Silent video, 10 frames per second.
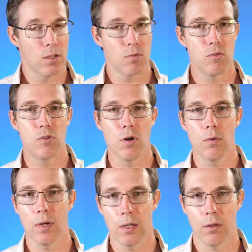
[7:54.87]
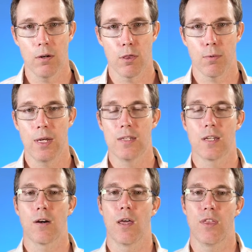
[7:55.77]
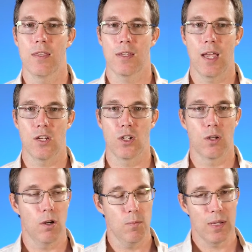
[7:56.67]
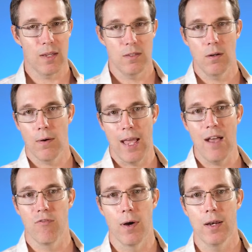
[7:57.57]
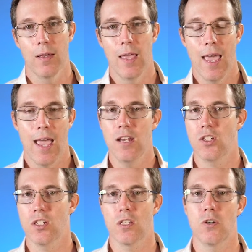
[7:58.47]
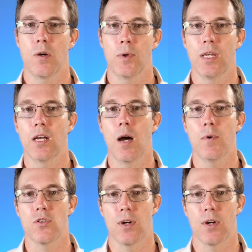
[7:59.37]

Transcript: You don't include a 3DSecure authentication code because you don't have one. And it's just a normal e-commerce